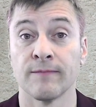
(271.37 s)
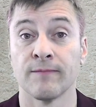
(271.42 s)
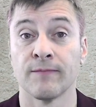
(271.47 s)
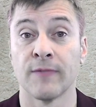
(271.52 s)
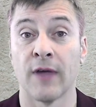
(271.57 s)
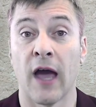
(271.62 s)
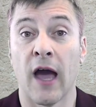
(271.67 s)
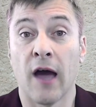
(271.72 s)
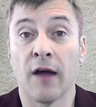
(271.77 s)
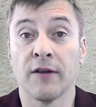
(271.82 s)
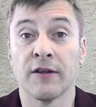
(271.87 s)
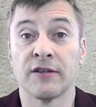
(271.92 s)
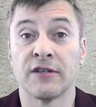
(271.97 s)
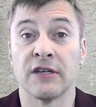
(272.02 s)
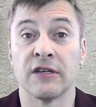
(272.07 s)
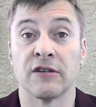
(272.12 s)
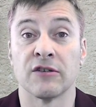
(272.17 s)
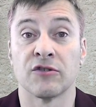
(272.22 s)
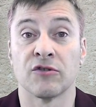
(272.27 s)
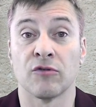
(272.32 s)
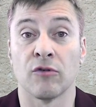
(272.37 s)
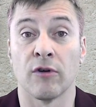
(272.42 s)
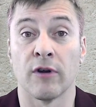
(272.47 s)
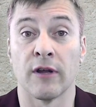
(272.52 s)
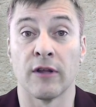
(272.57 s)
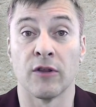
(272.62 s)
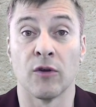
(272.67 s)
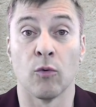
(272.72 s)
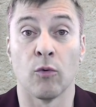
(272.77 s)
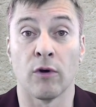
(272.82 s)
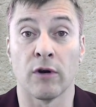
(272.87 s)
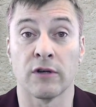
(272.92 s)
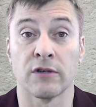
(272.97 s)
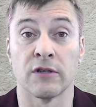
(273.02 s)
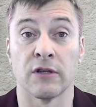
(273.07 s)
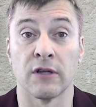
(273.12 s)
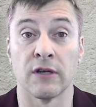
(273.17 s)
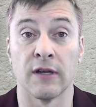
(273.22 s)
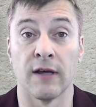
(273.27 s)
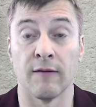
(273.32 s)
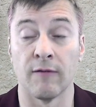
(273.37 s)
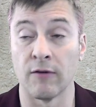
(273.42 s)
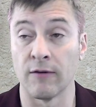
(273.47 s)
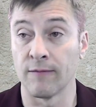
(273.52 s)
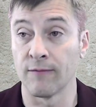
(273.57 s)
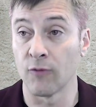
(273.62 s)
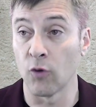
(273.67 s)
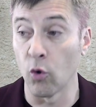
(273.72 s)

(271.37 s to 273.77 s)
How does he destroy the works of the devil